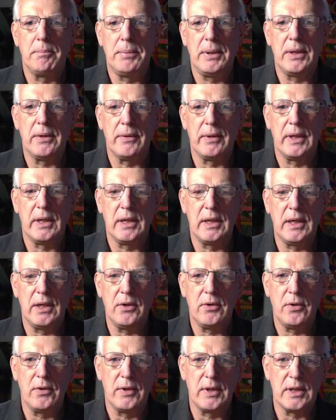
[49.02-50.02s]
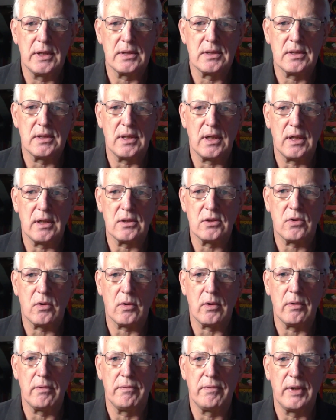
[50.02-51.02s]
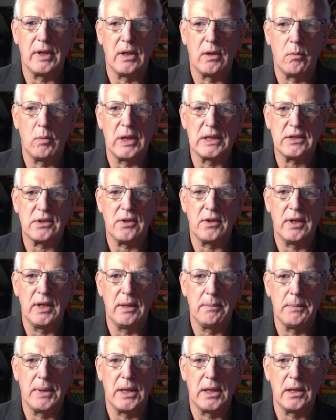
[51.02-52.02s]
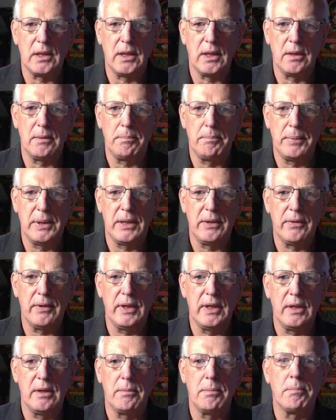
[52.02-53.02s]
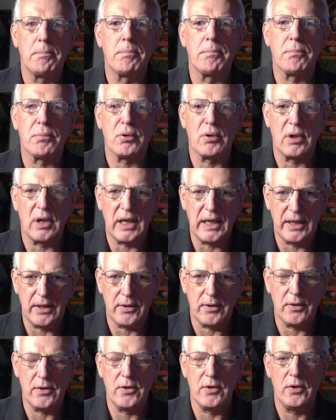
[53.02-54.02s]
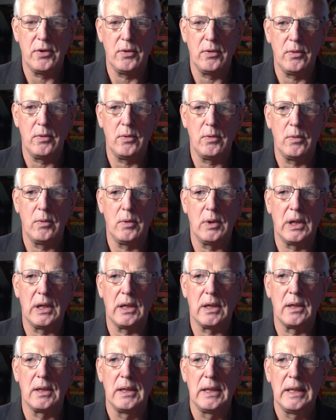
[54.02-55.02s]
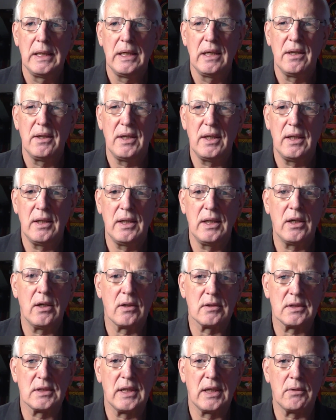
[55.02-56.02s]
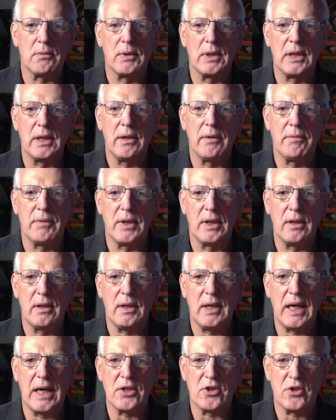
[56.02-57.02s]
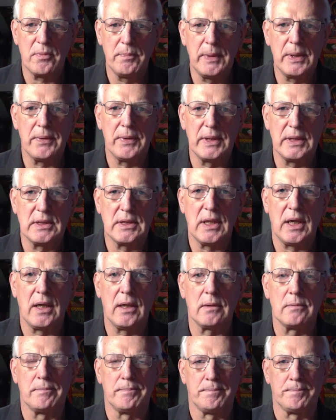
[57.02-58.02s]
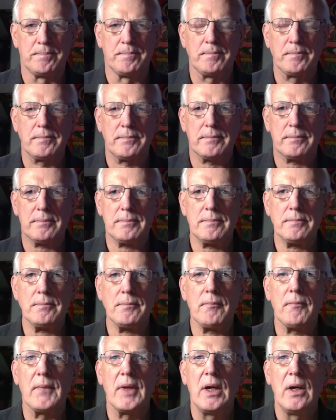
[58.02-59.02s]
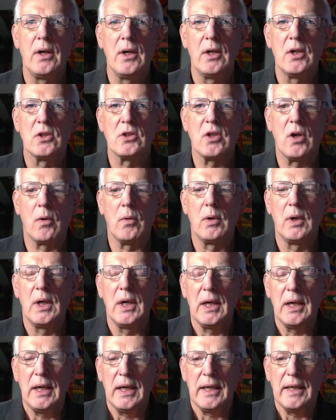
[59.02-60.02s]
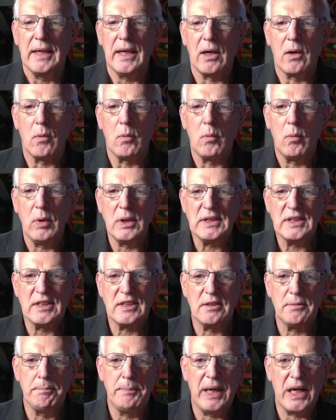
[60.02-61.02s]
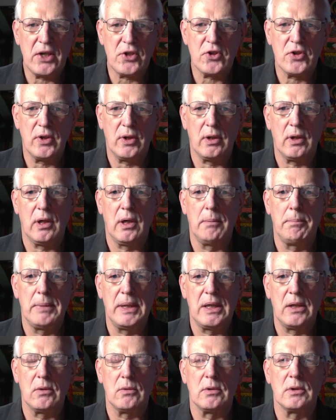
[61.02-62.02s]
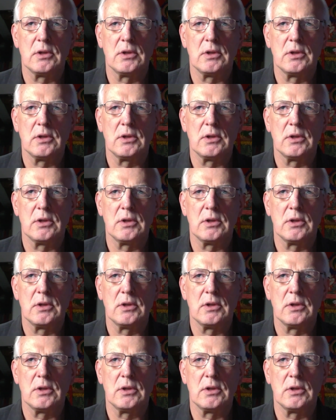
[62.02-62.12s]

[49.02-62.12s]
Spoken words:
period into this sort of Western Himalayan period prior to the onset really of the Kashmiri style. So now, what's special about